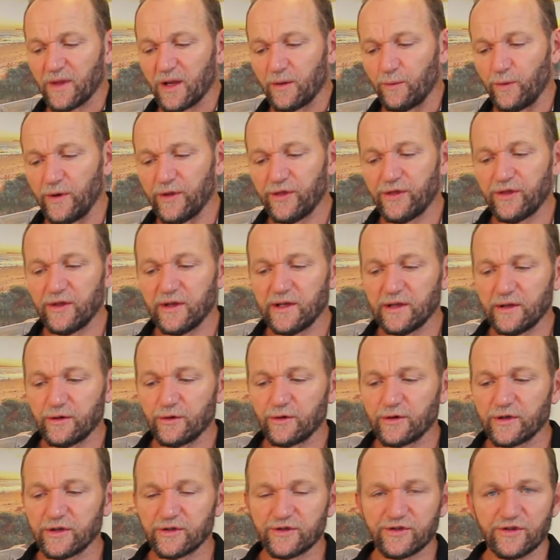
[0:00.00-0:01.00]
With the
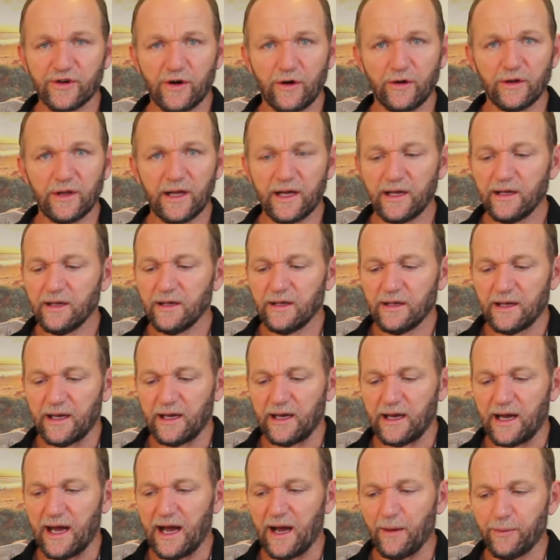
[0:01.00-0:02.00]
little controller,
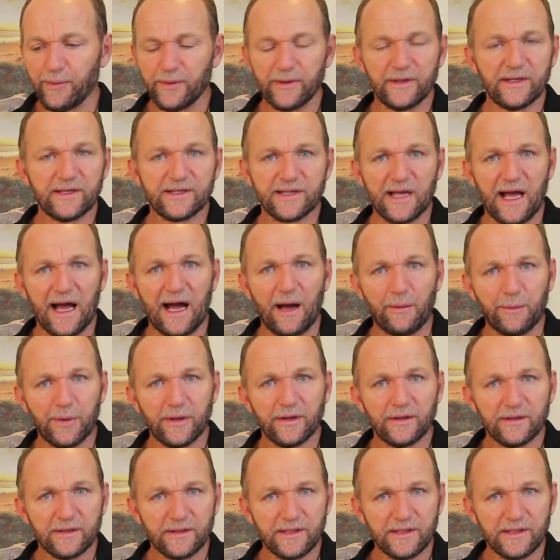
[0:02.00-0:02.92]
up is up,